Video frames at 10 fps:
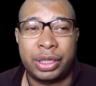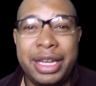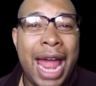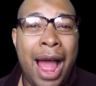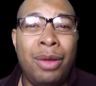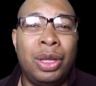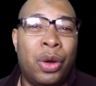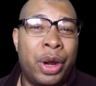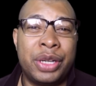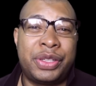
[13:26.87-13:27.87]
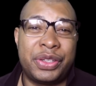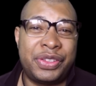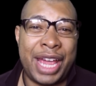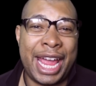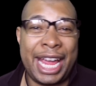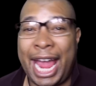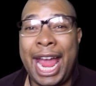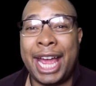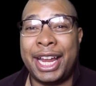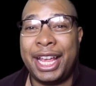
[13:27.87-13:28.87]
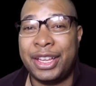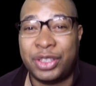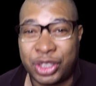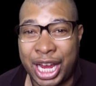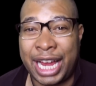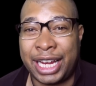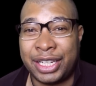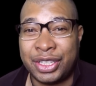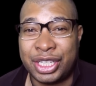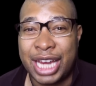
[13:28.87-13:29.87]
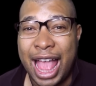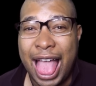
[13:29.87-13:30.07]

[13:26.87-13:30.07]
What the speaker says: Now Lawrence is saying Anna has changed.